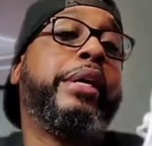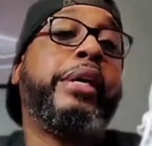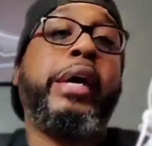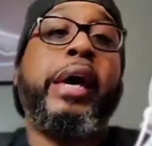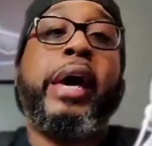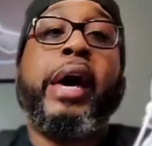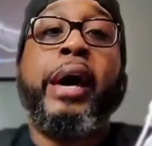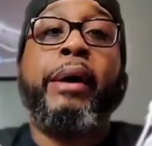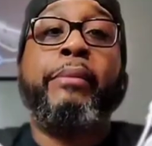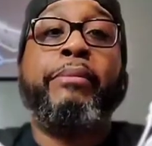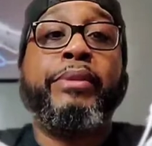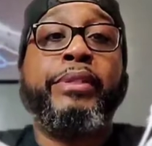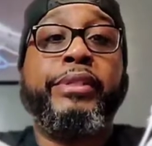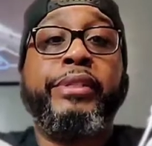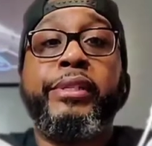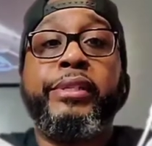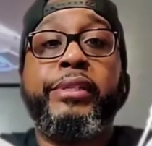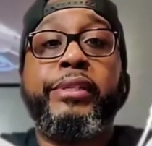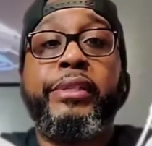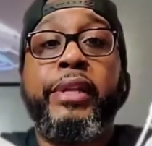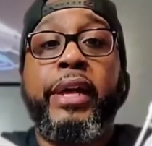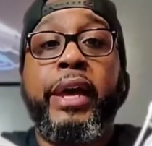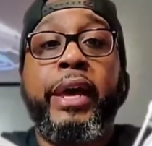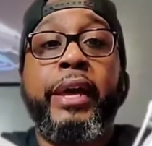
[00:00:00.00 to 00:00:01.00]
I was
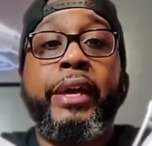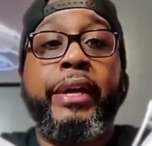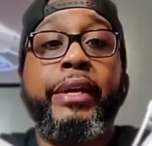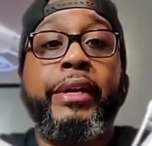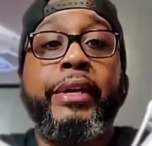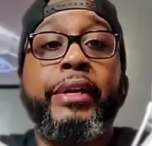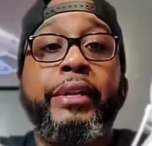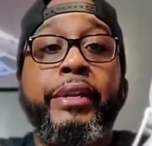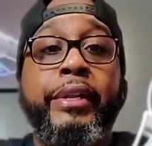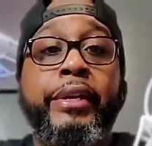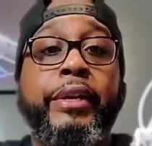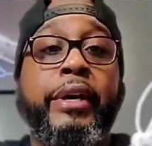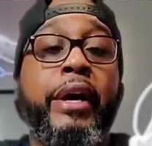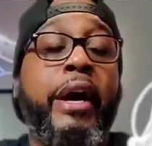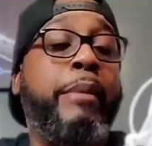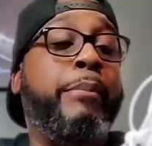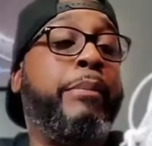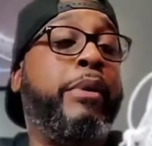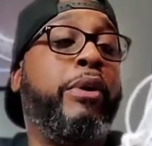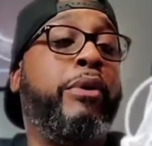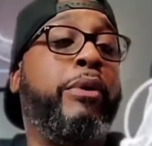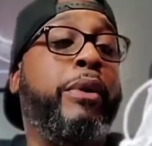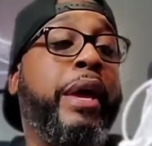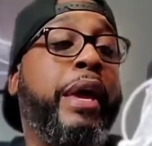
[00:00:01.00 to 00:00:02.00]
just like, look, I'm
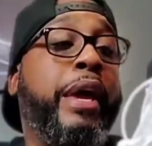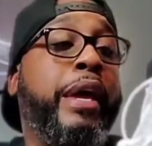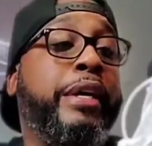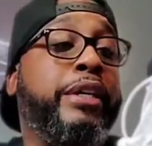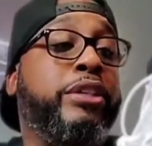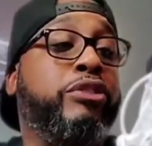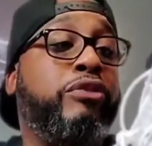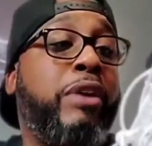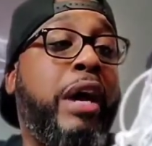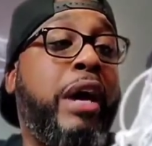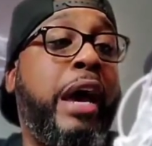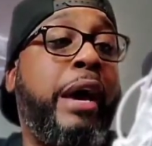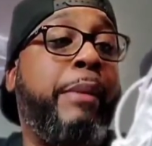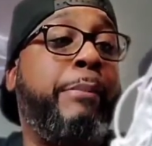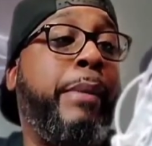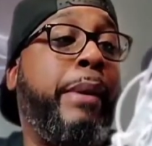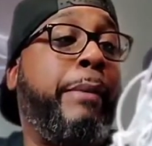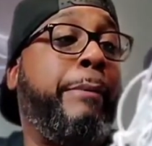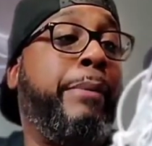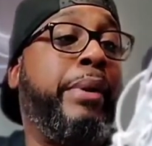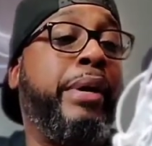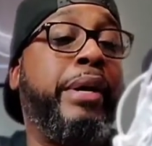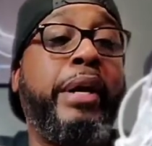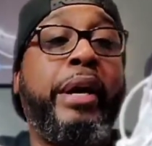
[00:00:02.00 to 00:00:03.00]
going to go ahead drive my
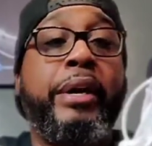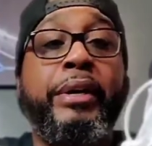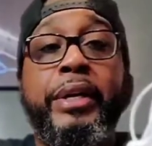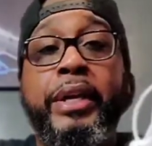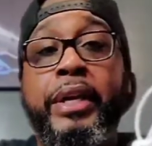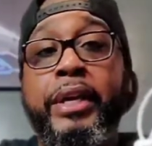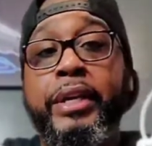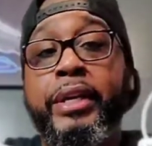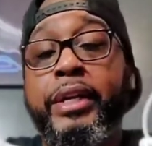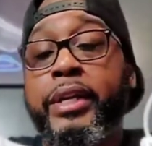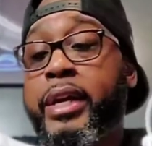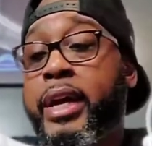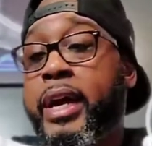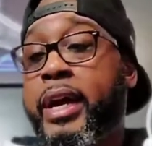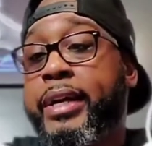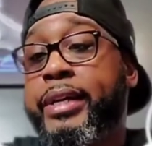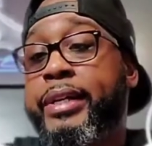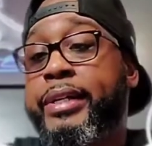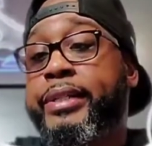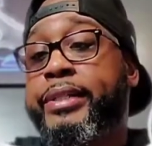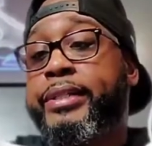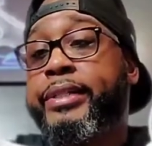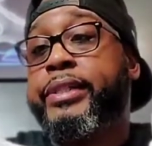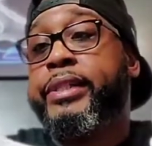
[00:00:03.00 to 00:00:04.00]
butt out there to
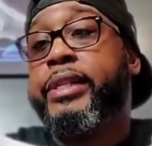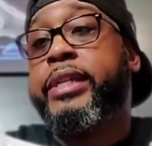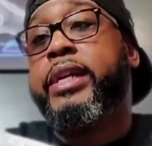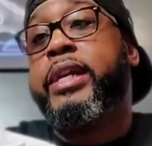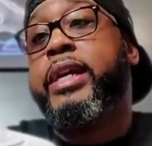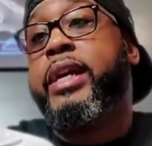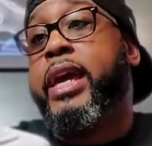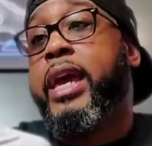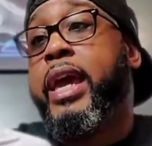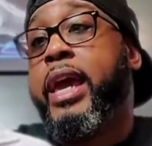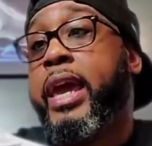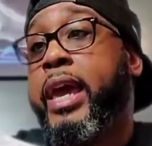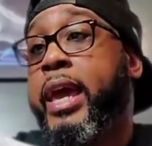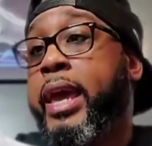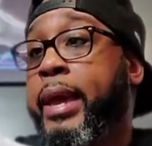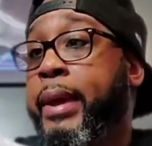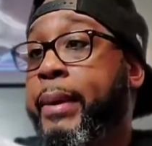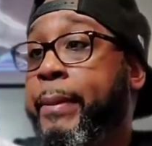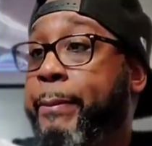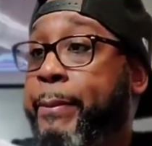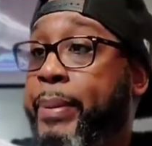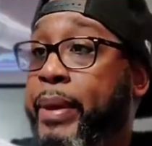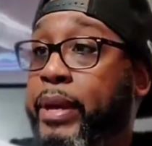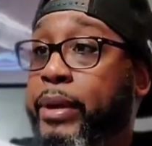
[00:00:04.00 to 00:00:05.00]
Conyers
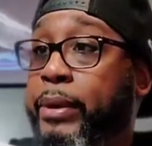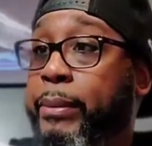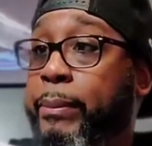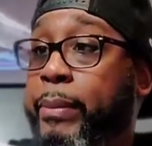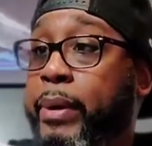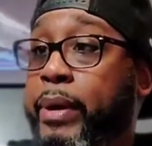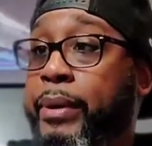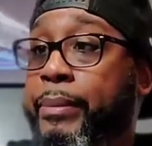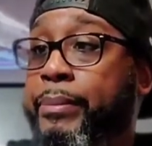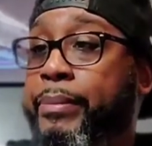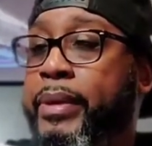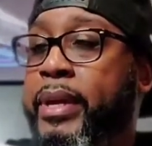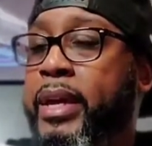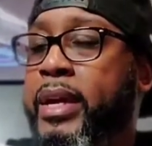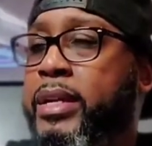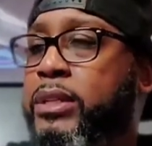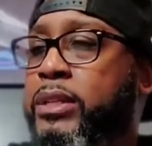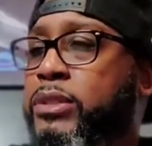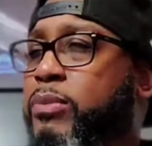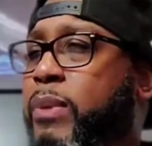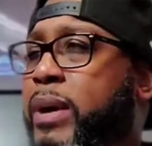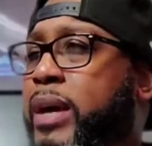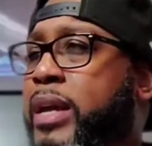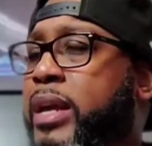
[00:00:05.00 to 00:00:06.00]
and pick them up. Yeah,
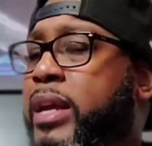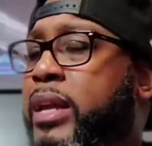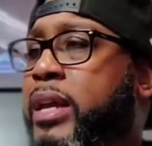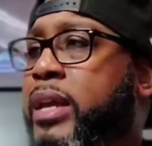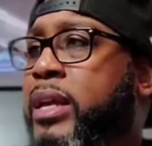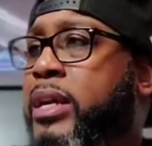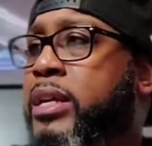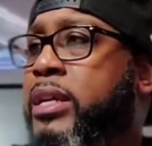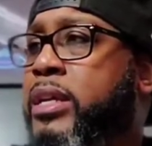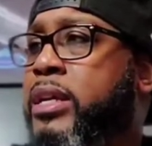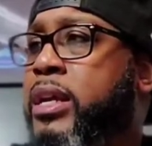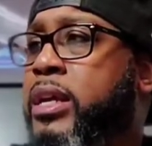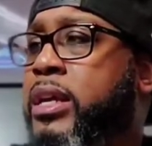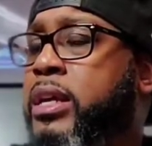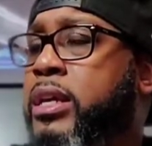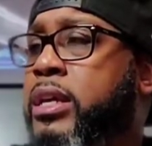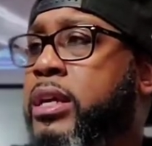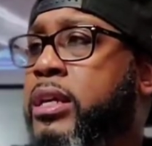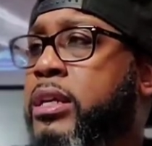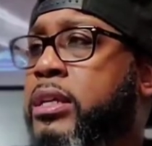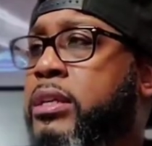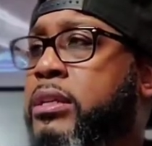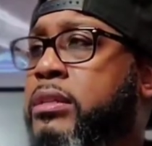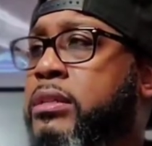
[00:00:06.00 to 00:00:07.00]
that's why I hit it. Yeah,
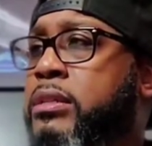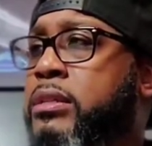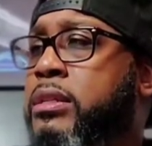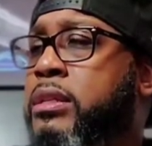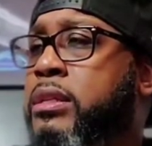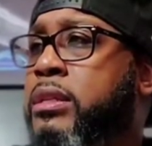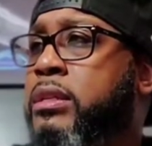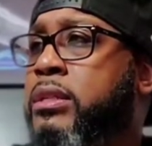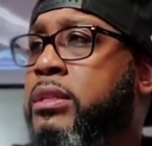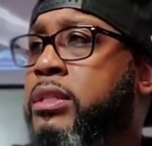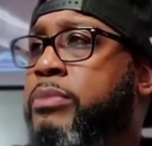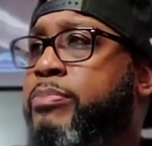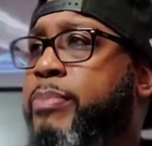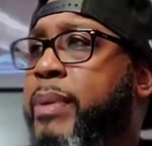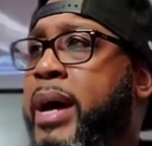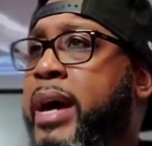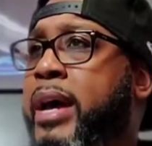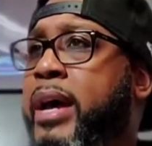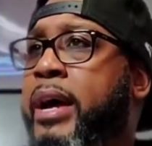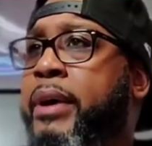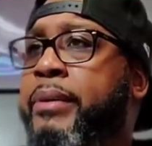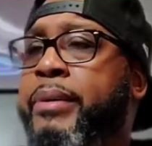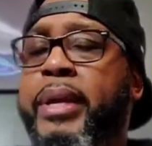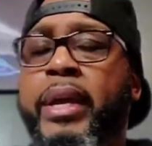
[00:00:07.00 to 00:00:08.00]
the spot
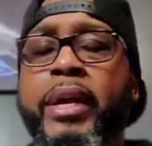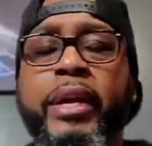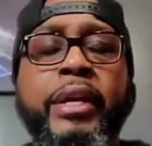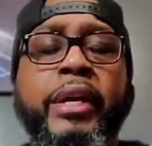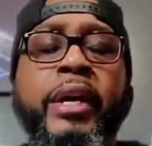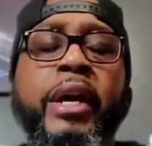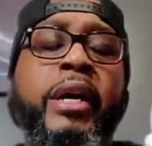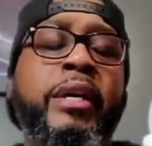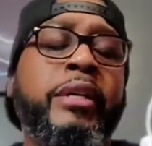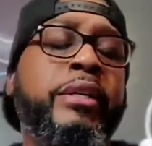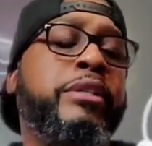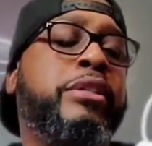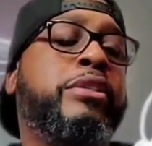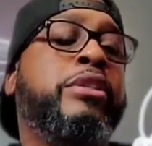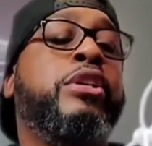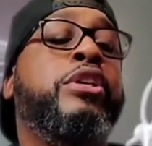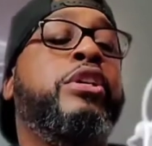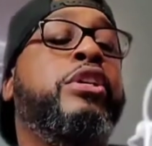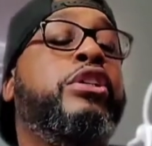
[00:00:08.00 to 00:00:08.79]
out there in Conyers.